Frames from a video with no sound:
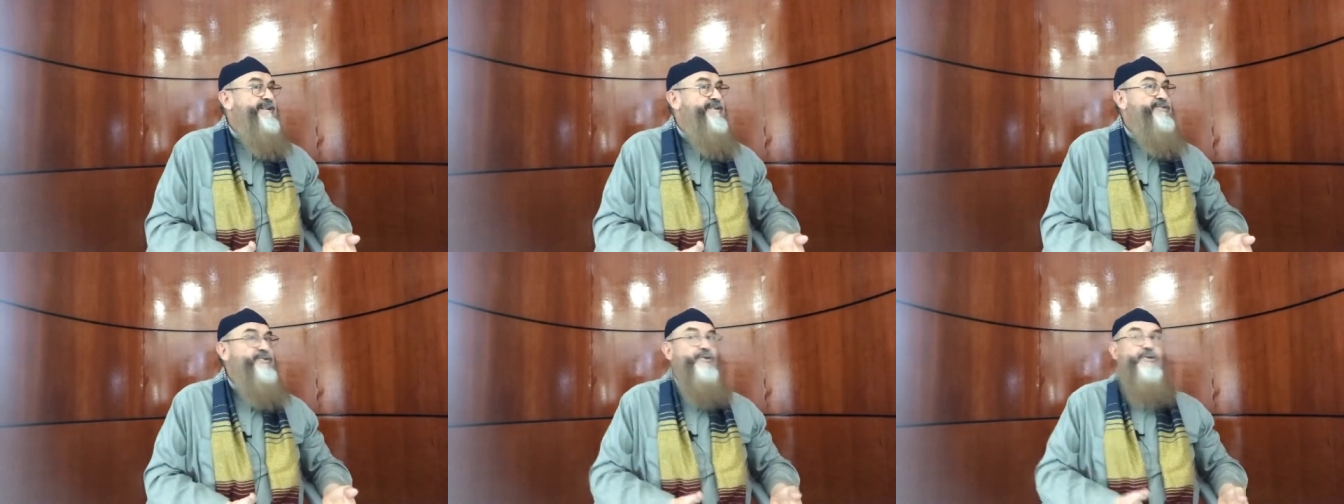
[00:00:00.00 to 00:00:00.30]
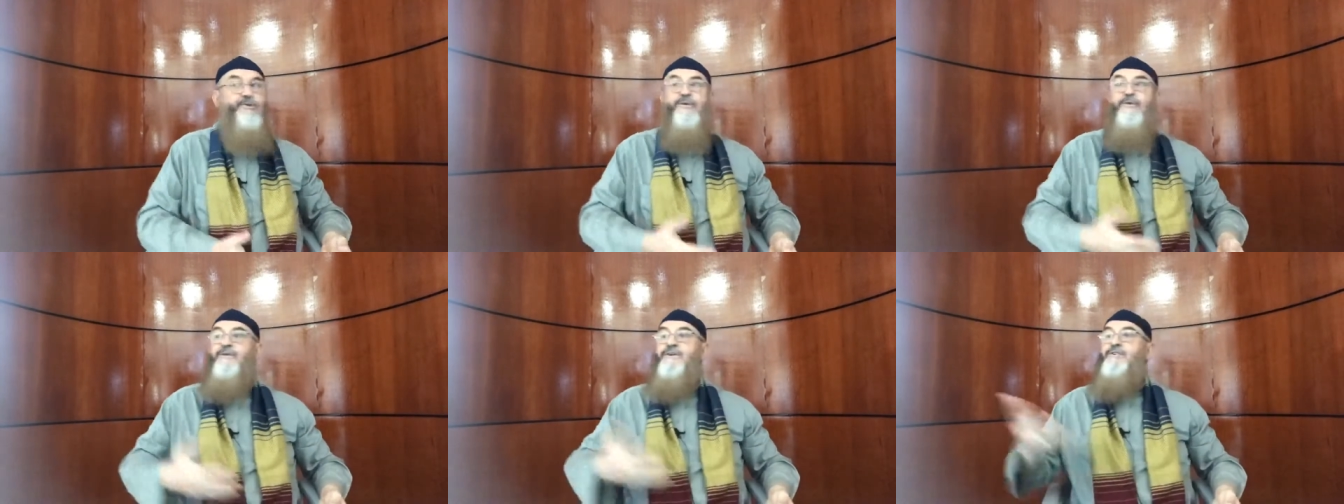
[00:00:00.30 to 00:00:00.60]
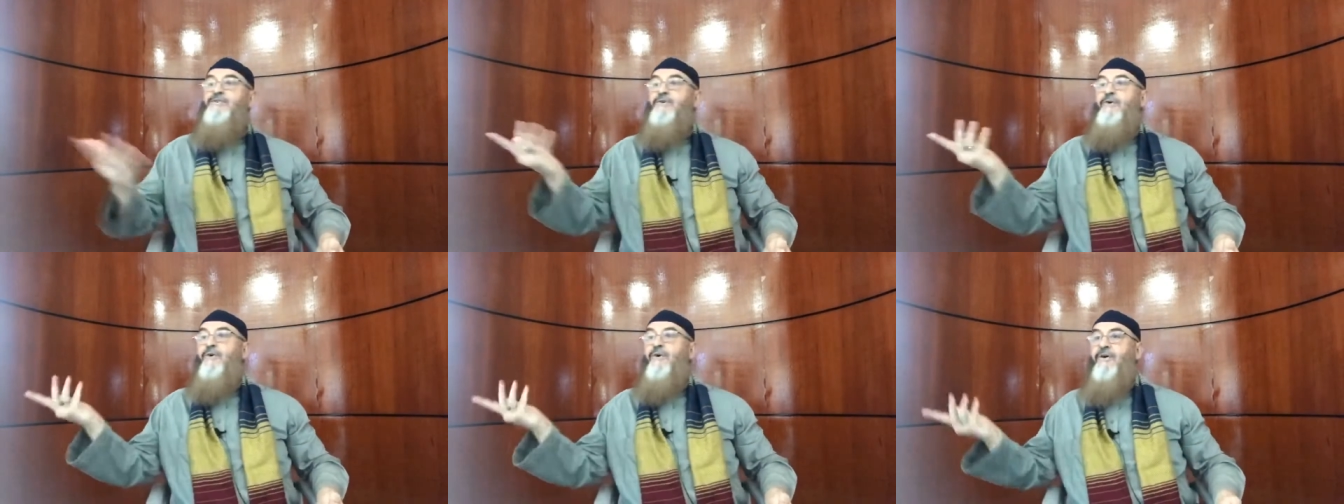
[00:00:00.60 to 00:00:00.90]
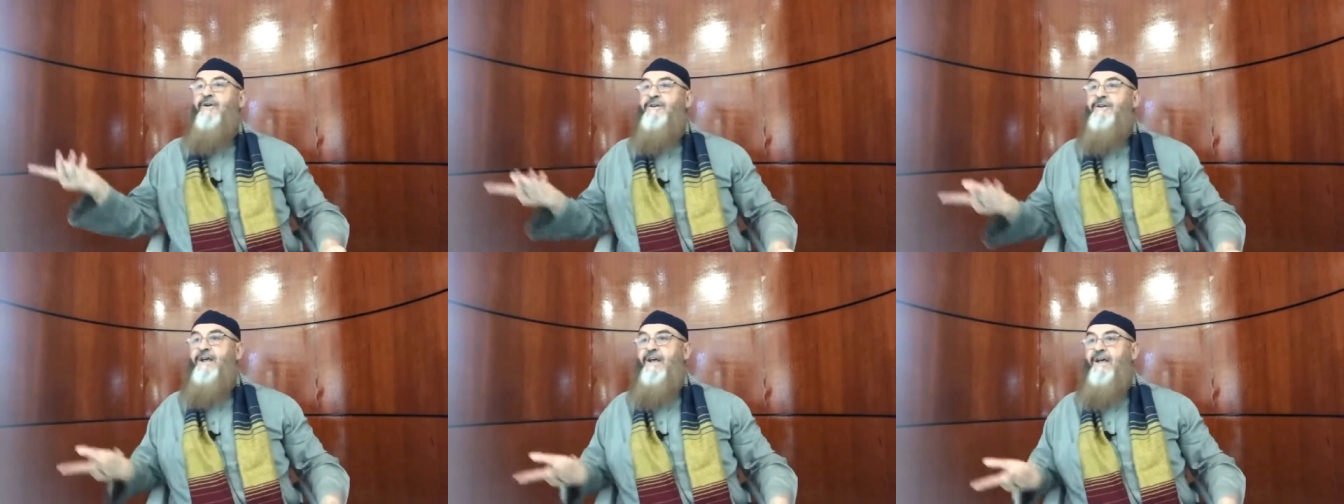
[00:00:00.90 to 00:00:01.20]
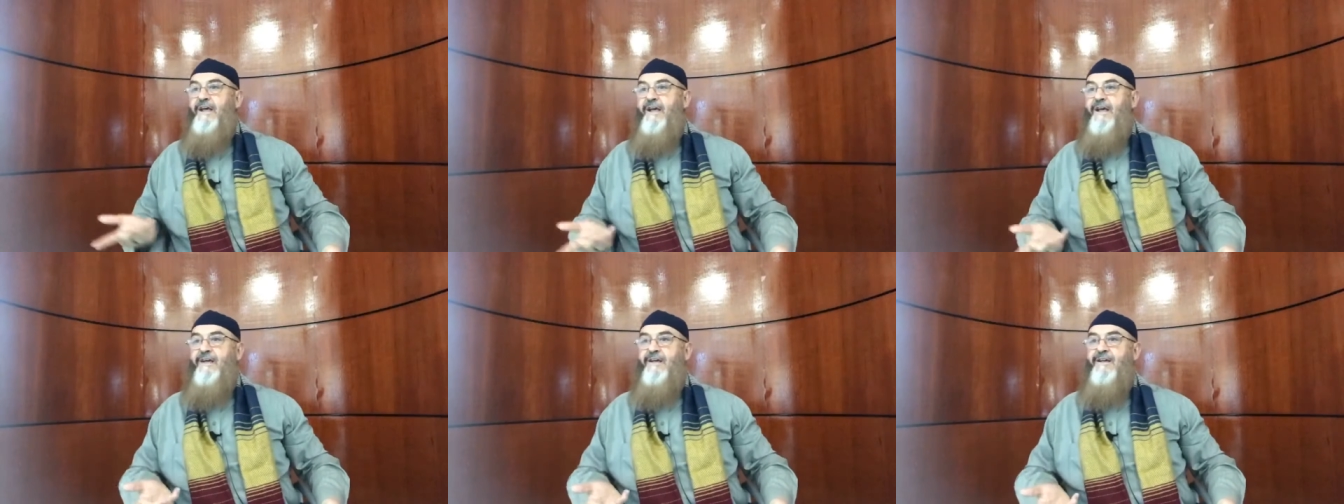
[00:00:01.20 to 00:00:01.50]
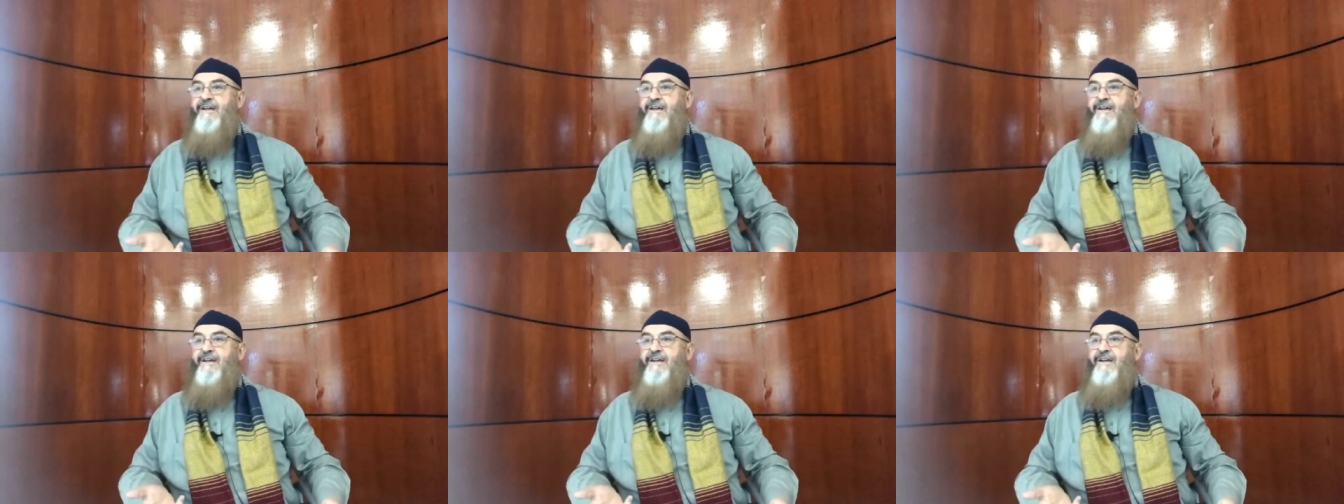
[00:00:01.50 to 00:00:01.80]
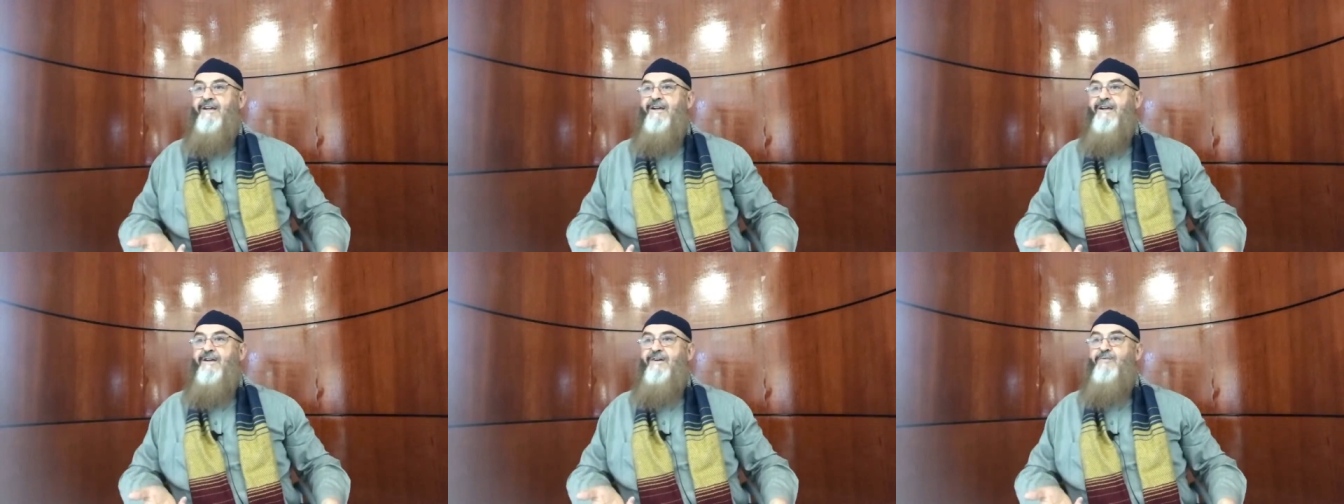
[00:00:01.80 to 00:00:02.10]
you ruined your whole day.
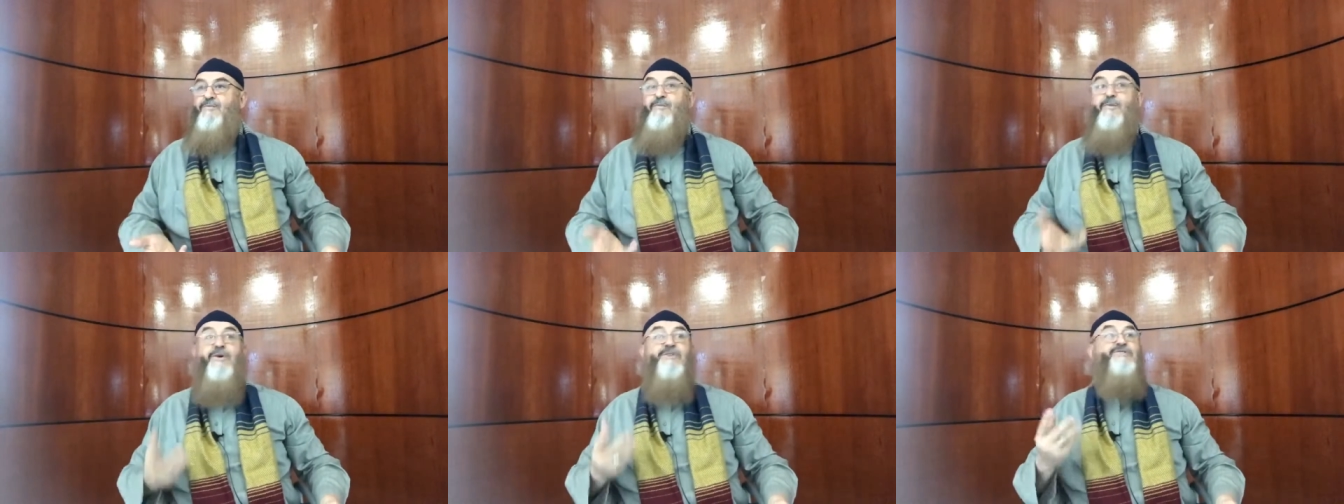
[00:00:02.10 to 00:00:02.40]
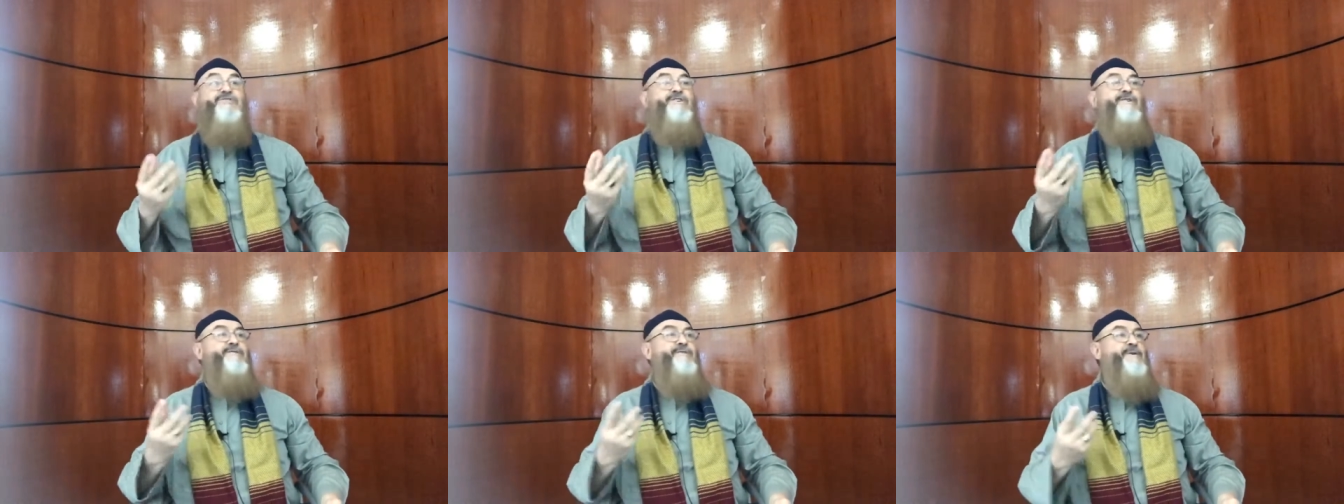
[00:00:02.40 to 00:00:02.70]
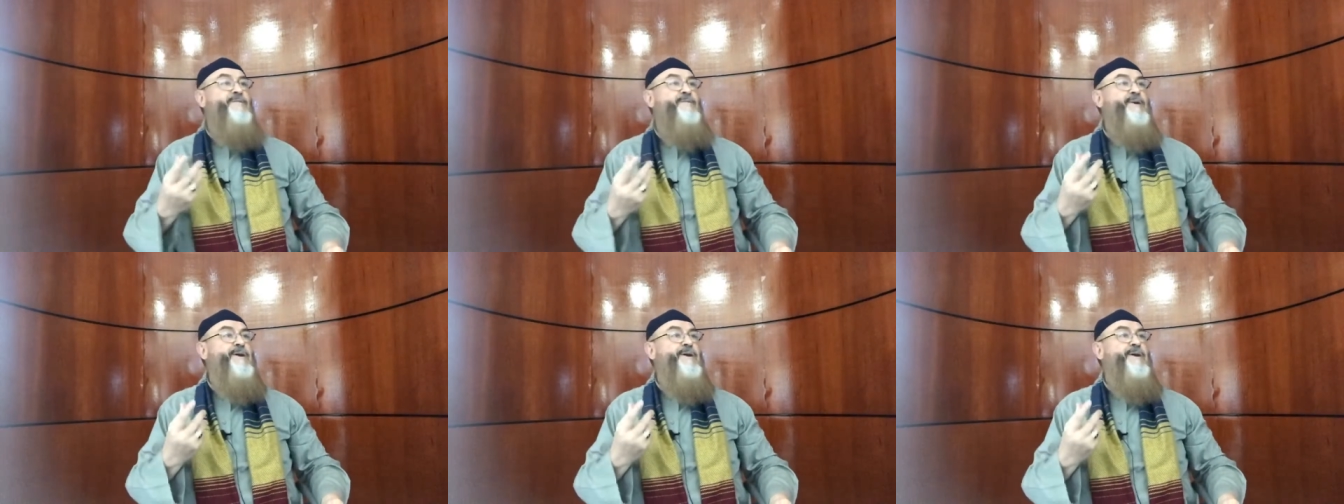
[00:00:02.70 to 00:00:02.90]
Most of the